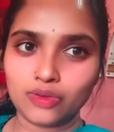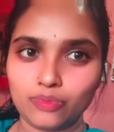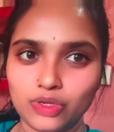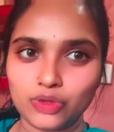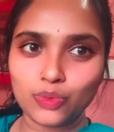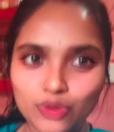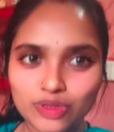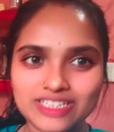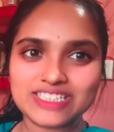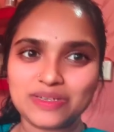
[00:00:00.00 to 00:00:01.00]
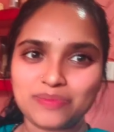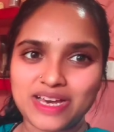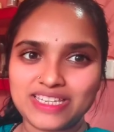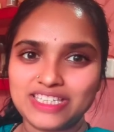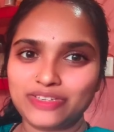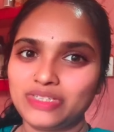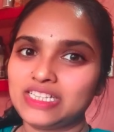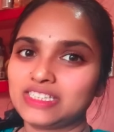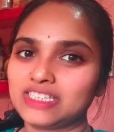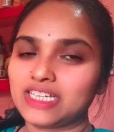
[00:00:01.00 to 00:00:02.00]
We roll the chapati with
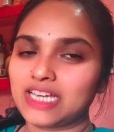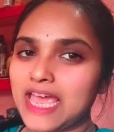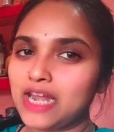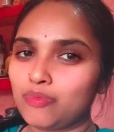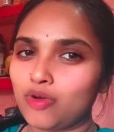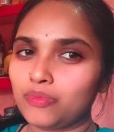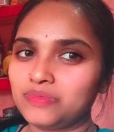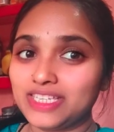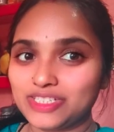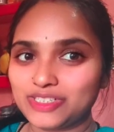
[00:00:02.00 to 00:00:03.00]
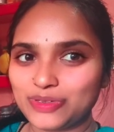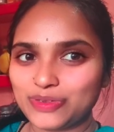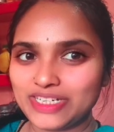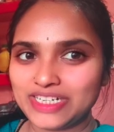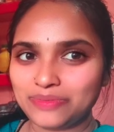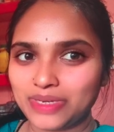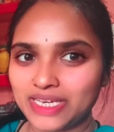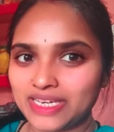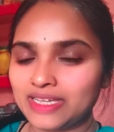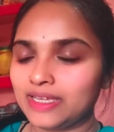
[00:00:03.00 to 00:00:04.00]
help of this rolling
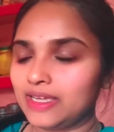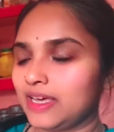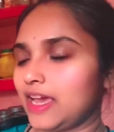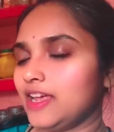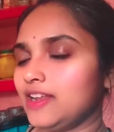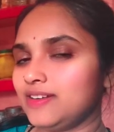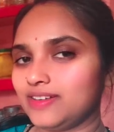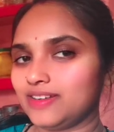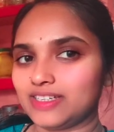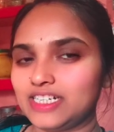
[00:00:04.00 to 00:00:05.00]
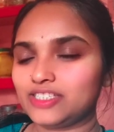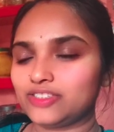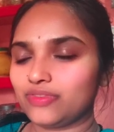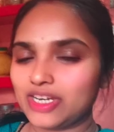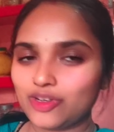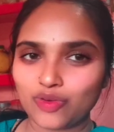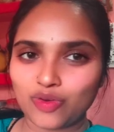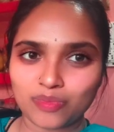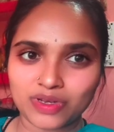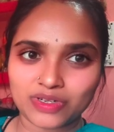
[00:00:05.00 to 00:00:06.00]
pin, and it's very
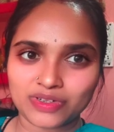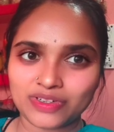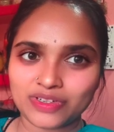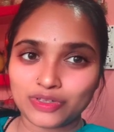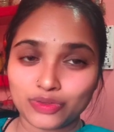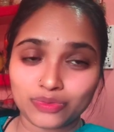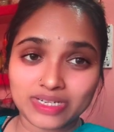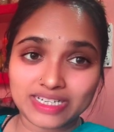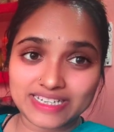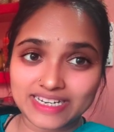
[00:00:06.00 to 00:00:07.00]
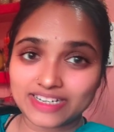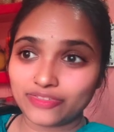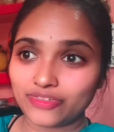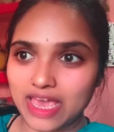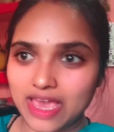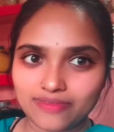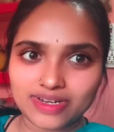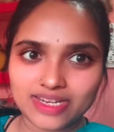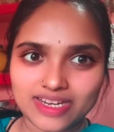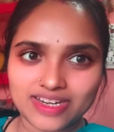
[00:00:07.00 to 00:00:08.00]
common. You will get every
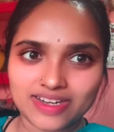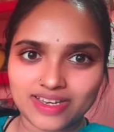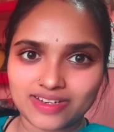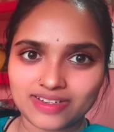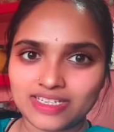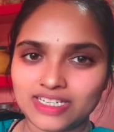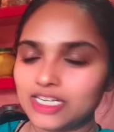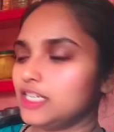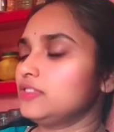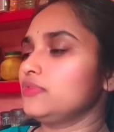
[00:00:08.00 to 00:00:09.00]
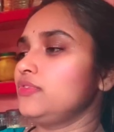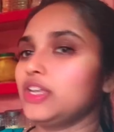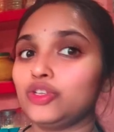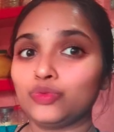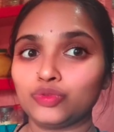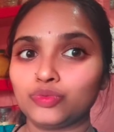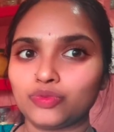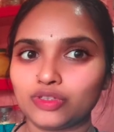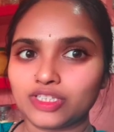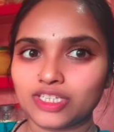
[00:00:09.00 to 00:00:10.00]
Indian. It's very useful
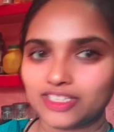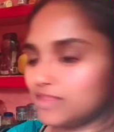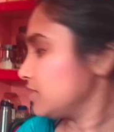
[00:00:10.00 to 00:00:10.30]
things.